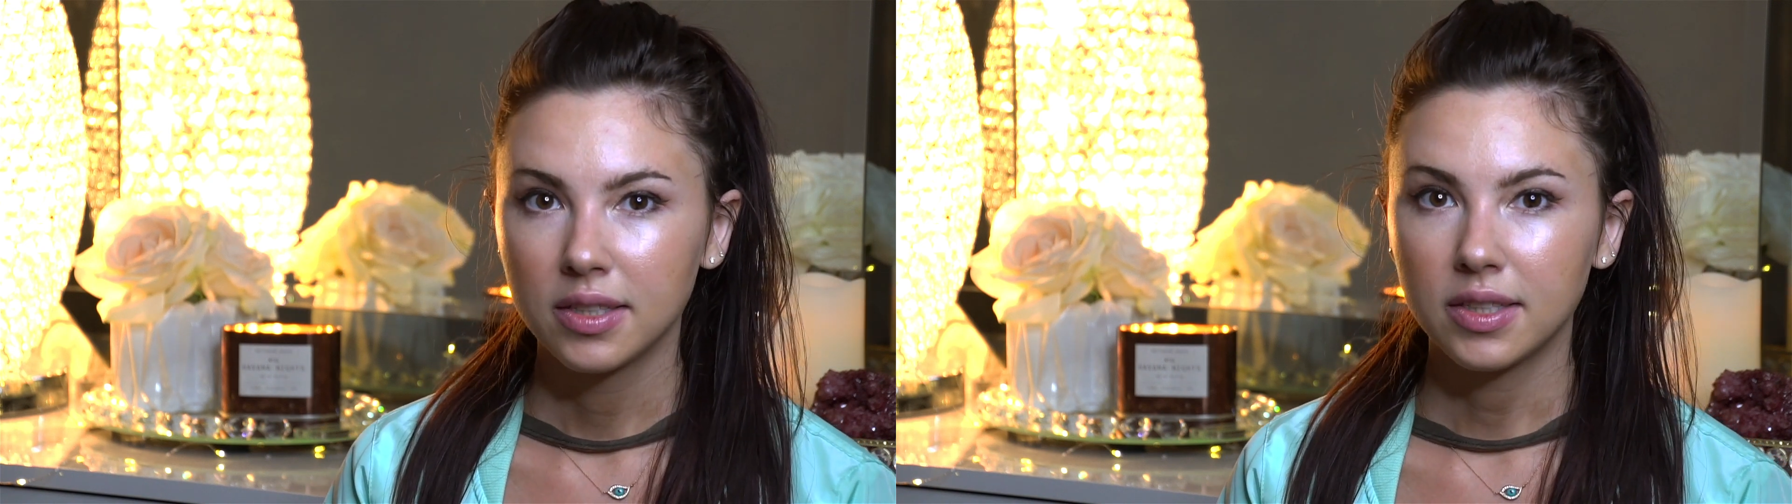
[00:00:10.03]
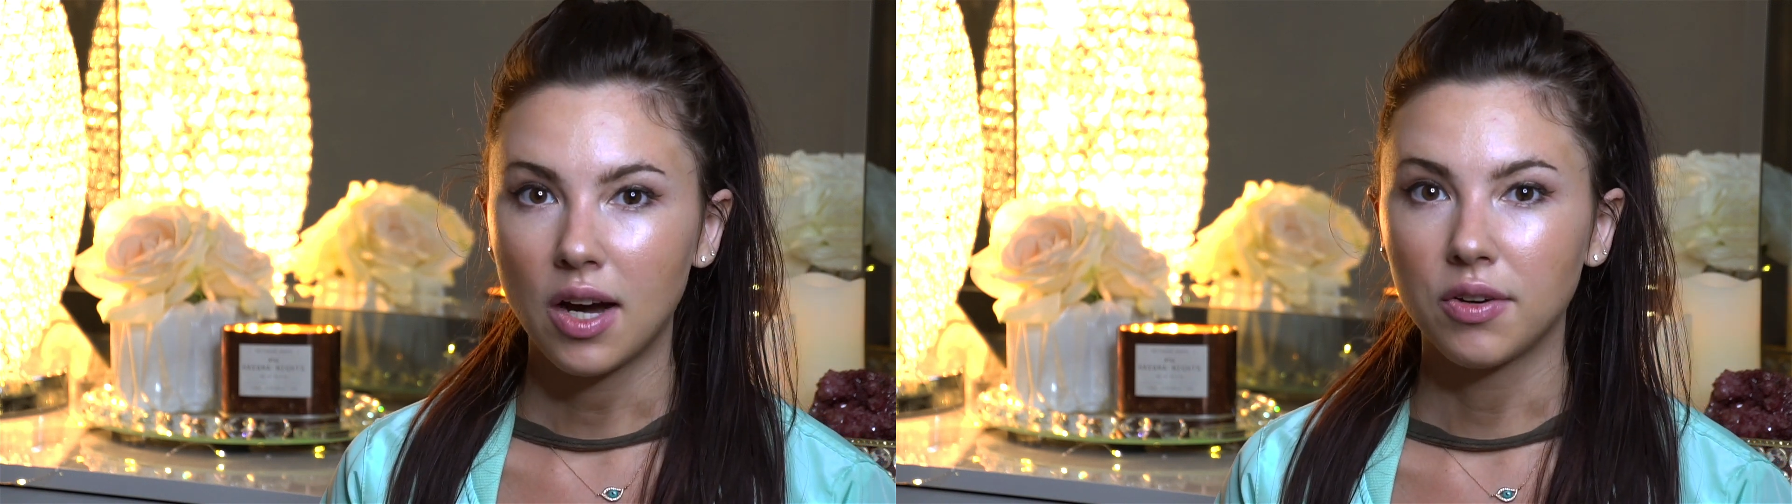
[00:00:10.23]

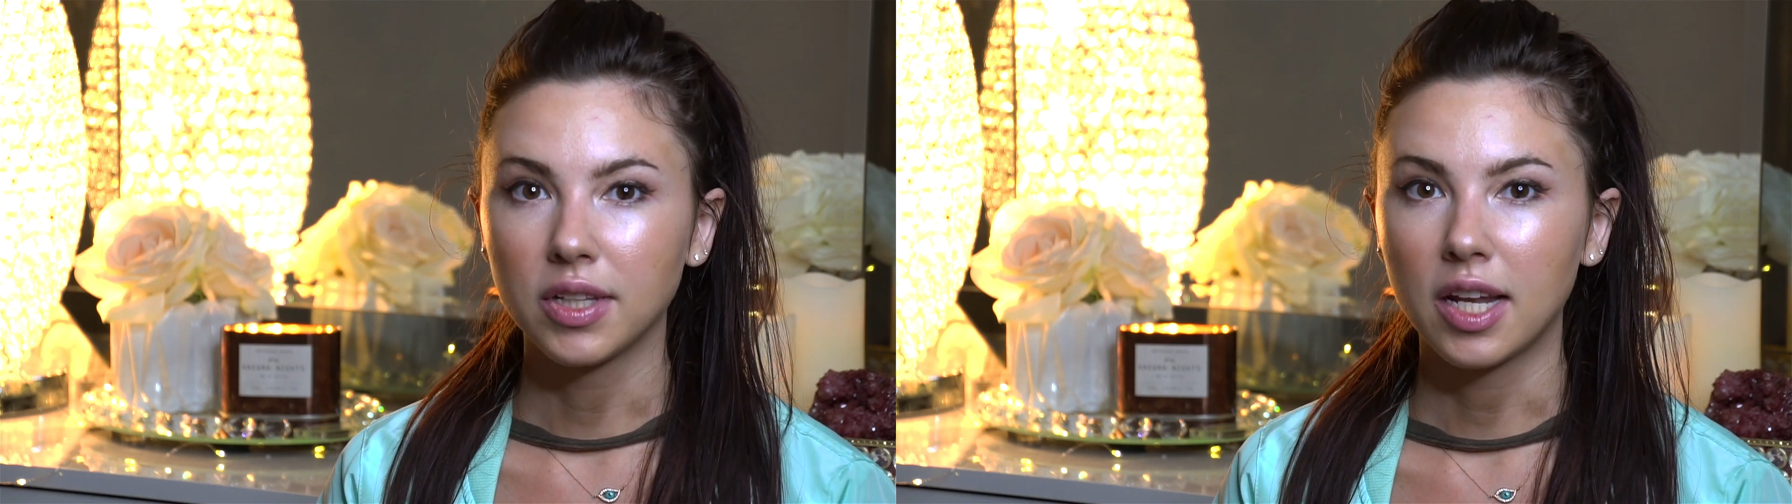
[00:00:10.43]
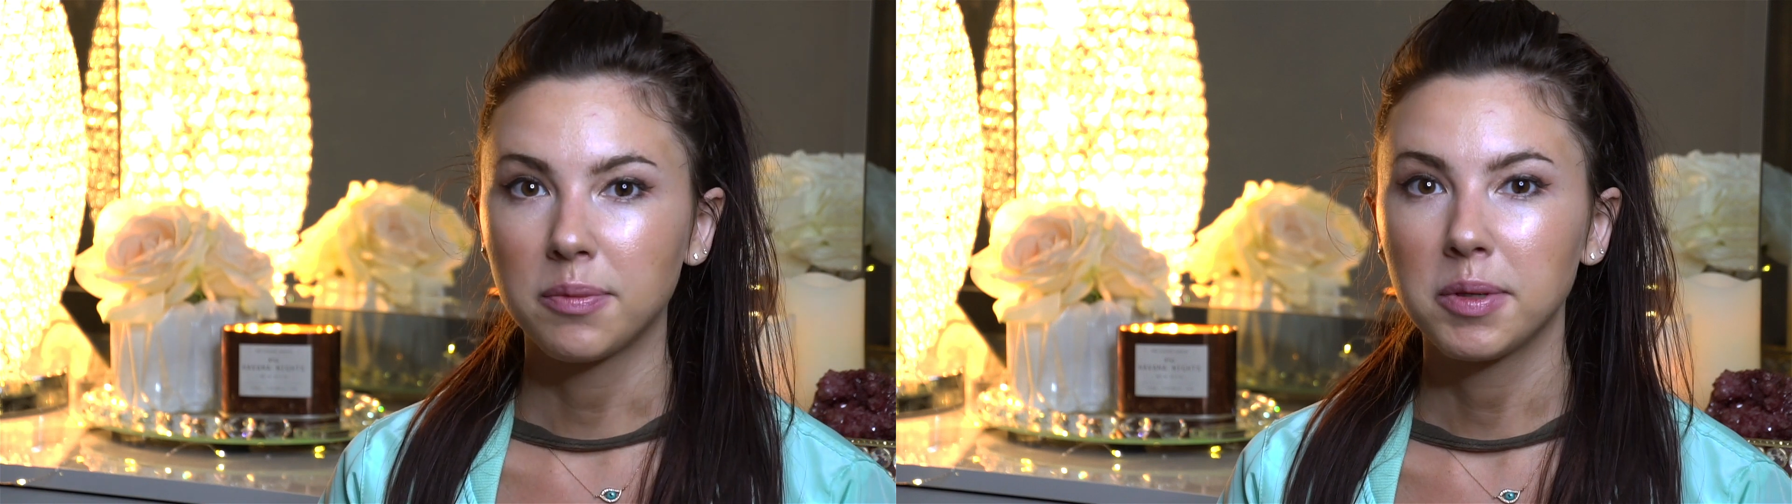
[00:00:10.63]
Now a
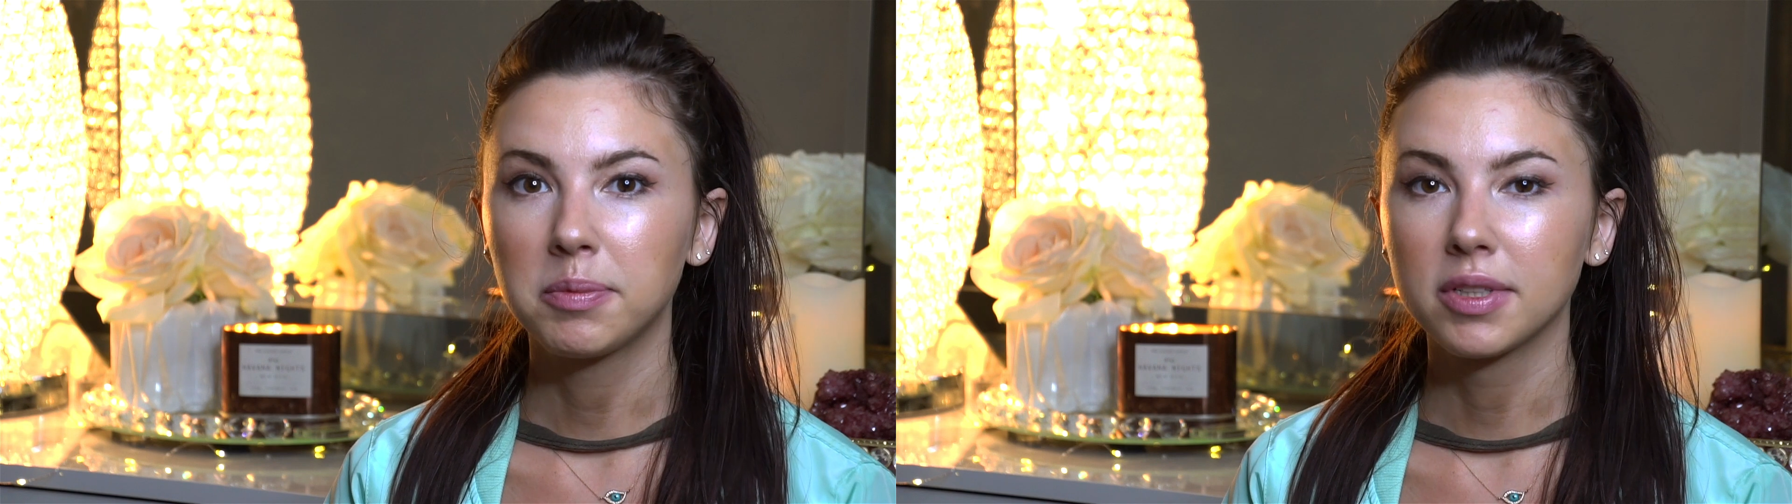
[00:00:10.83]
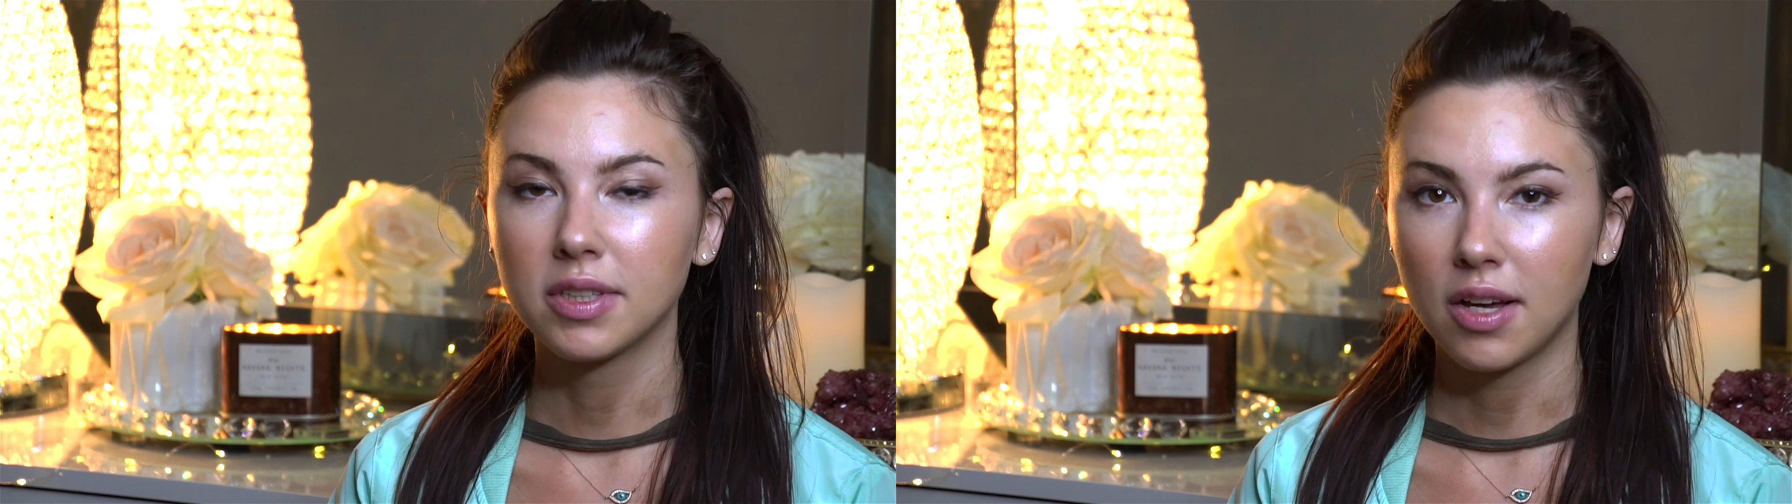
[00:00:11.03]
lot of
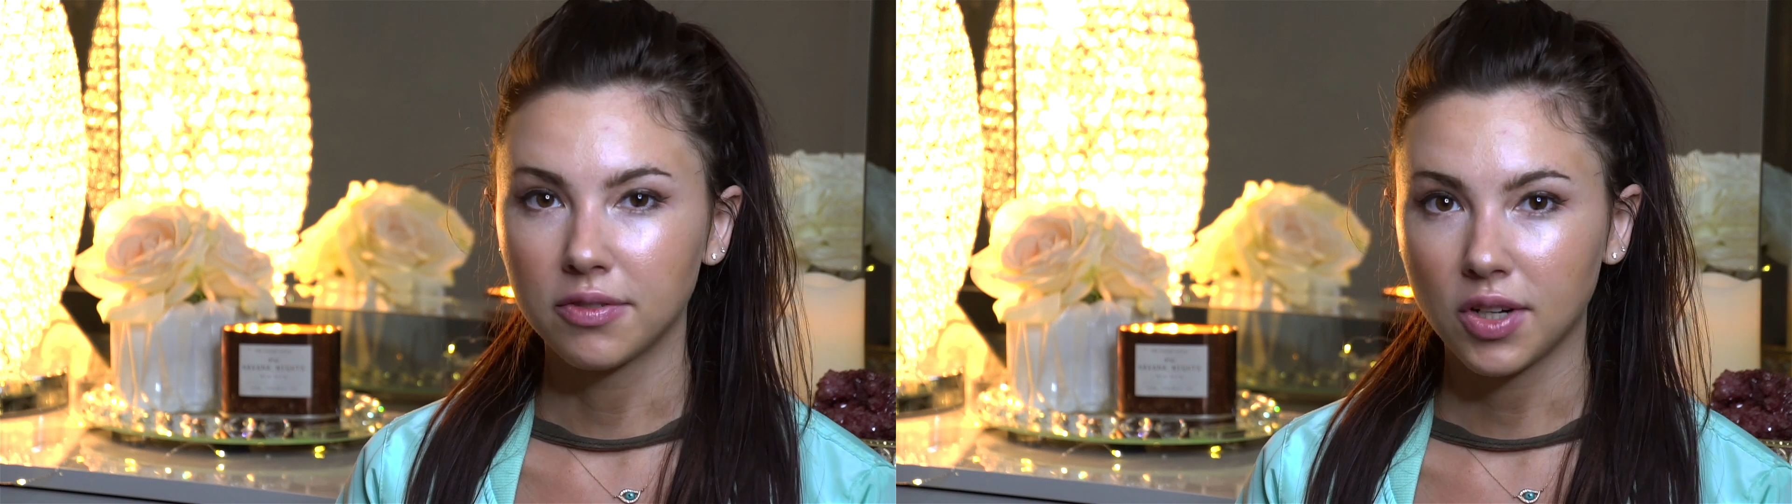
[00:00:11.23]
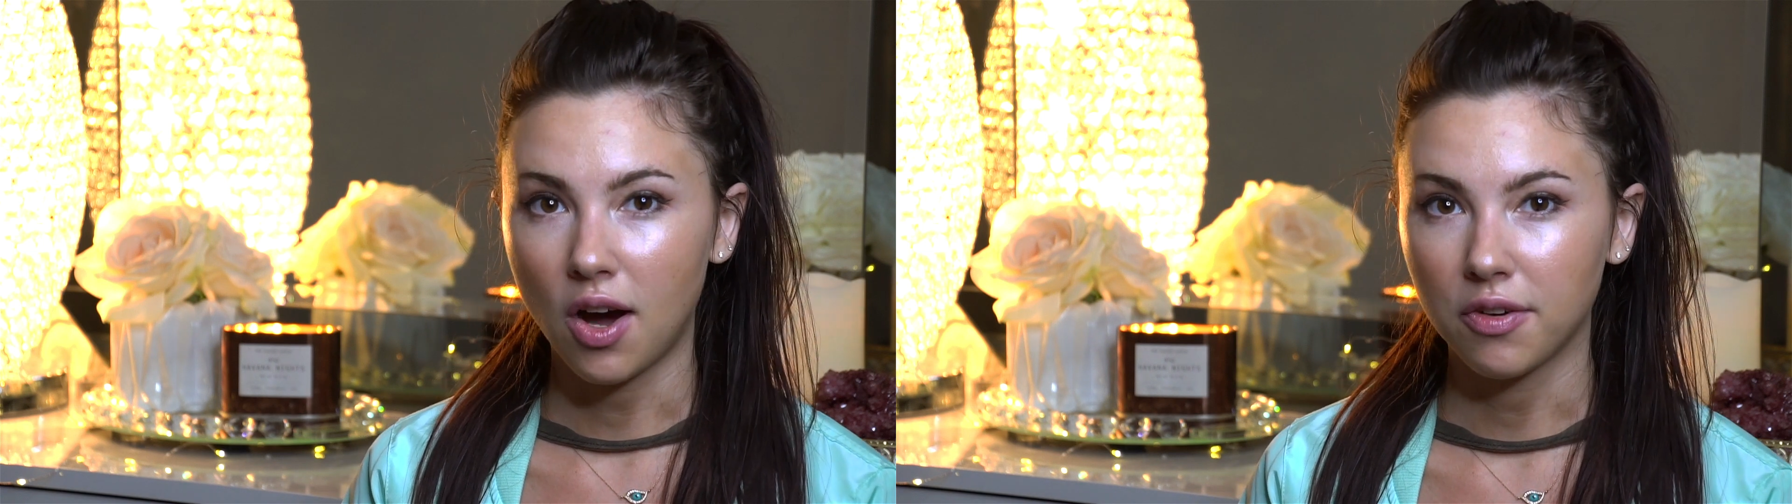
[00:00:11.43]
people
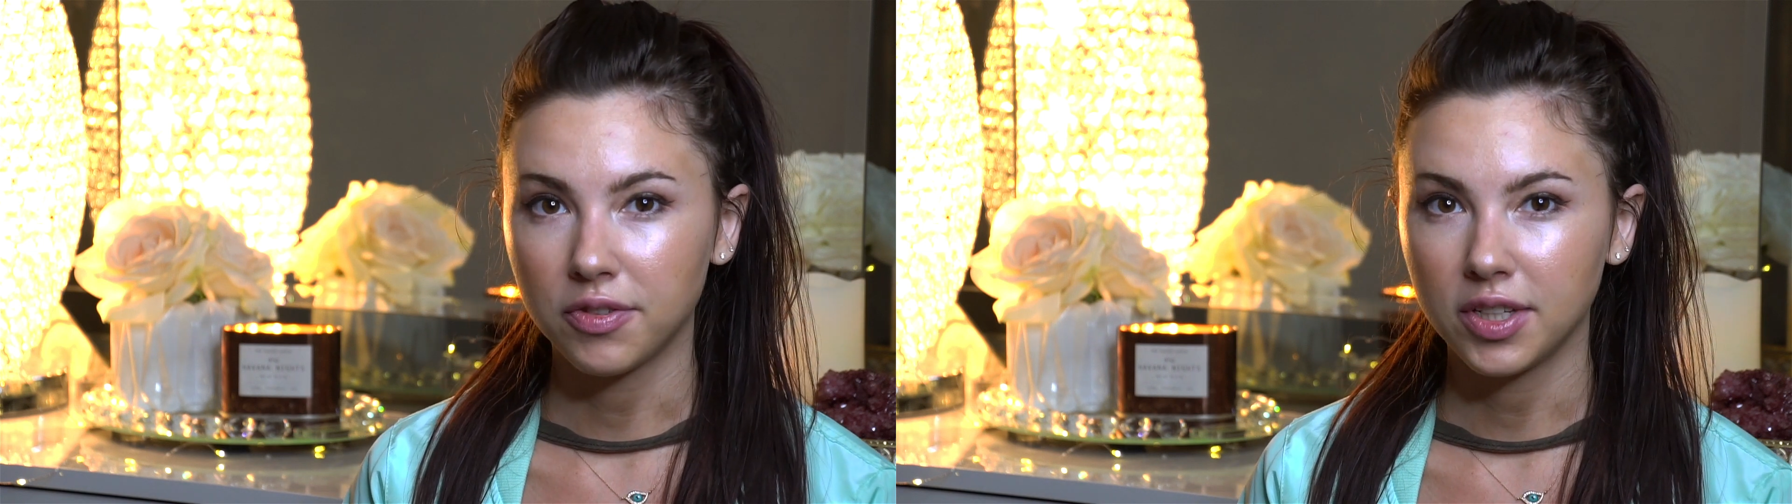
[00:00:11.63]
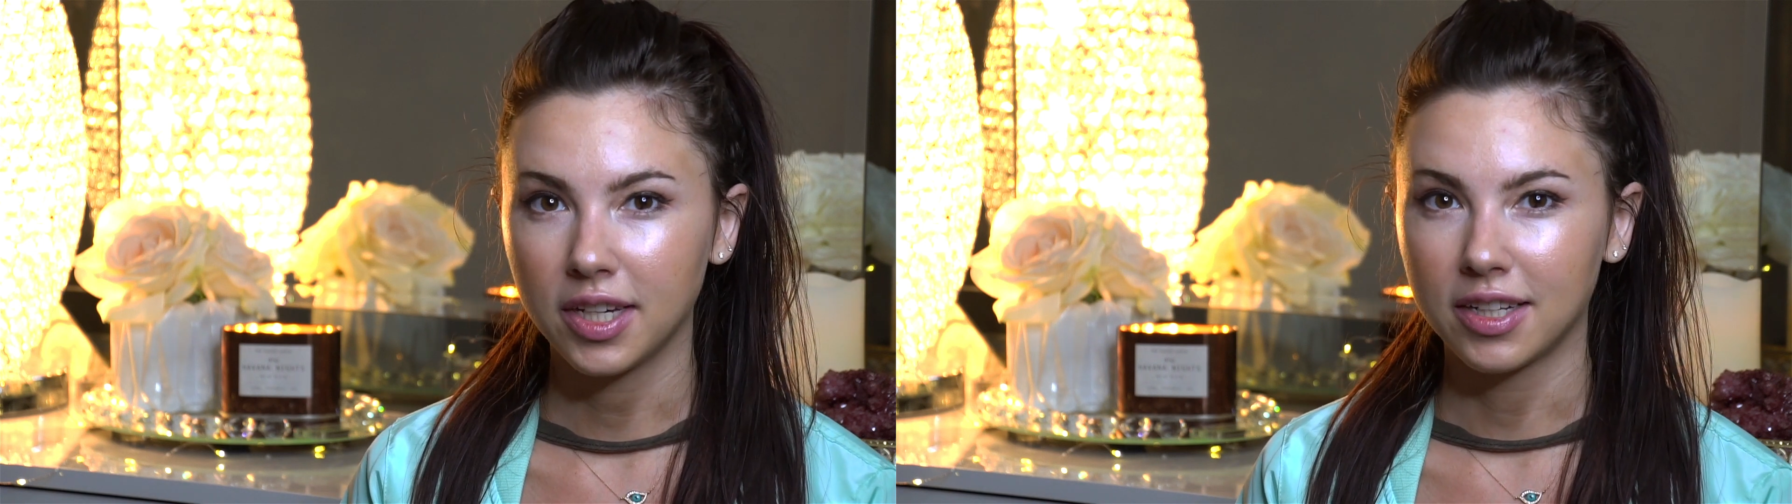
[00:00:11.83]
love coffee